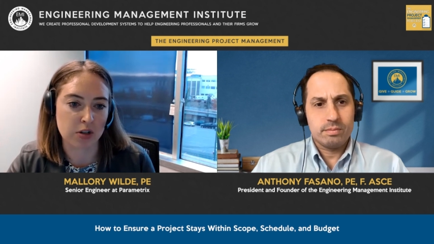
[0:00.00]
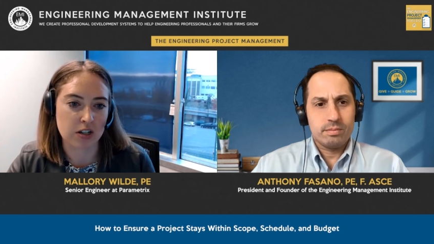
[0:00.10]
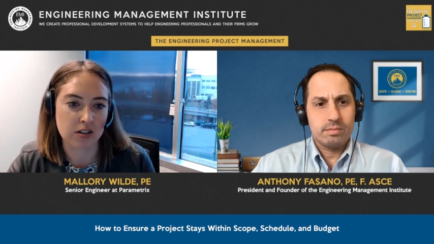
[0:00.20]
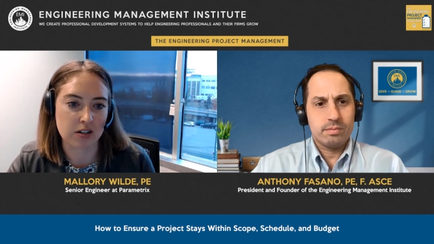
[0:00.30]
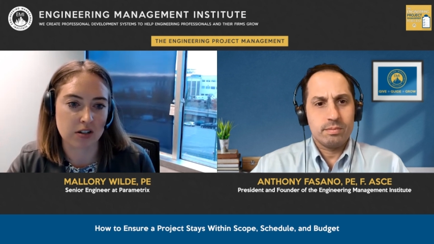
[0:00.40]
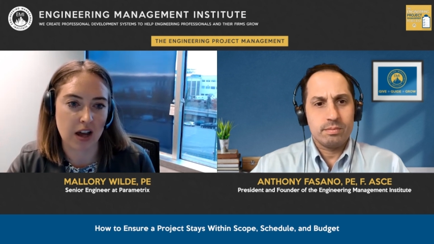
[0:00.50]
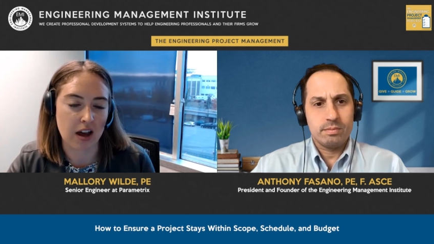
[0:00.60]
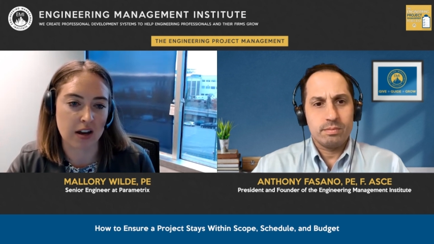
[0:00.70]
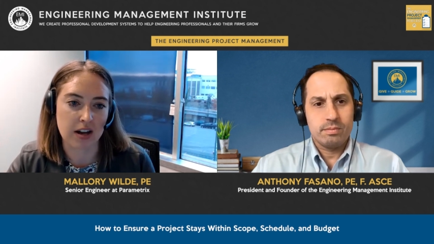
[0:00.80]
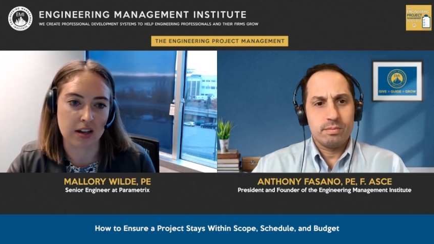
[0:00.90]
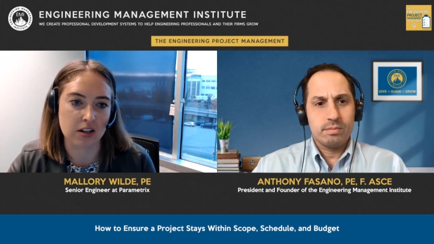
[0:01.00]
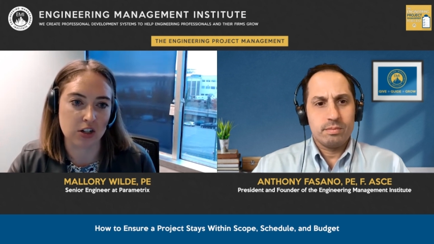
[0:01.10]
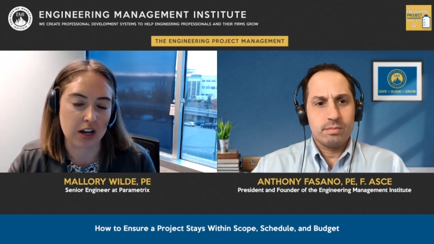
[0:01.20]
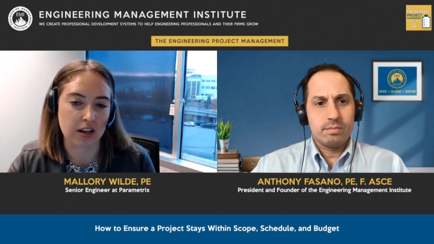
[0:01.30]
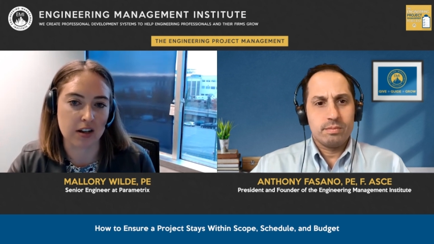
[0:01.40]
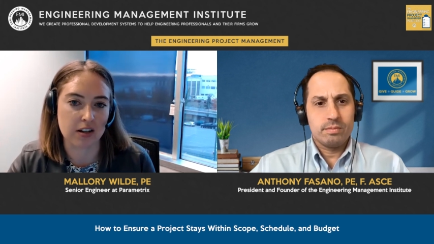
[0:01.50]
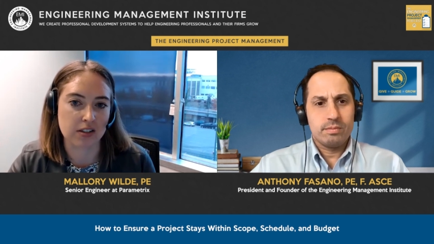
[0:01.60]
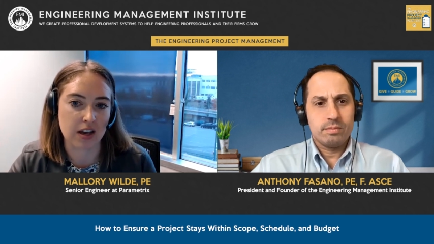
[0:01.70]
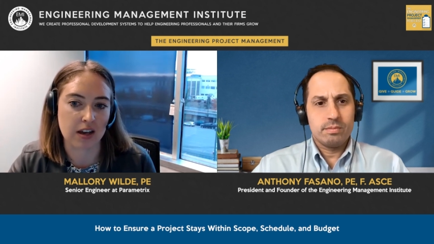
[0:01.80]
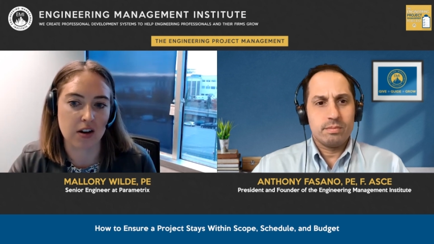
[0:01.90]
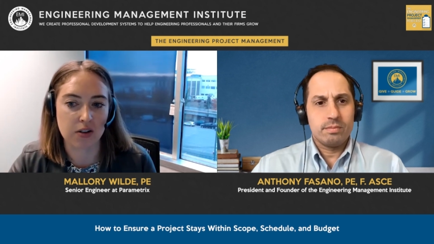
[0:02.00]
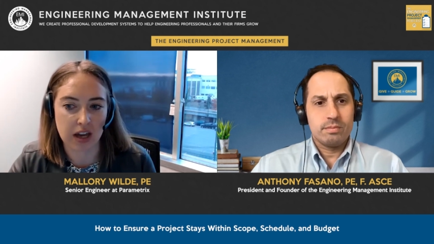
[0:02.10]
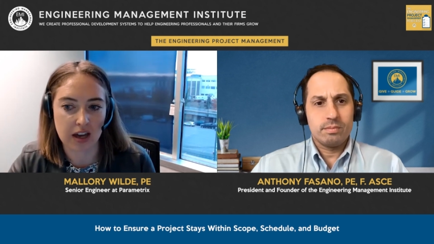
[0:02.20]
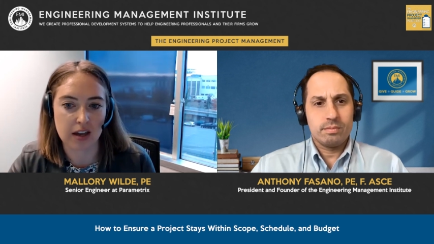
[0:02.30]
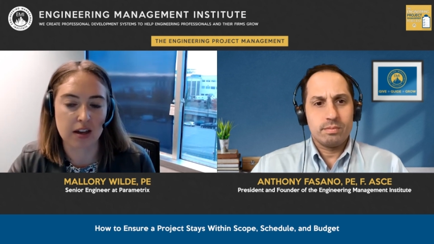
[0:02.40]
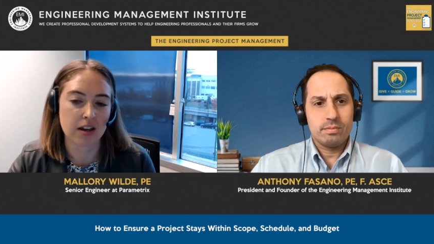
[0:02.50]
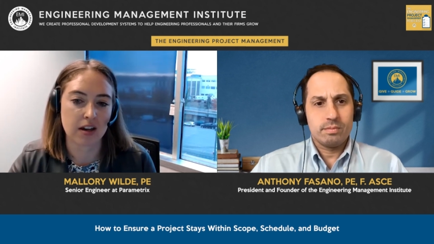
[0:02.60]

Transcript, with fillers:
Speaker 1: timesheets are signed i can check in and say okay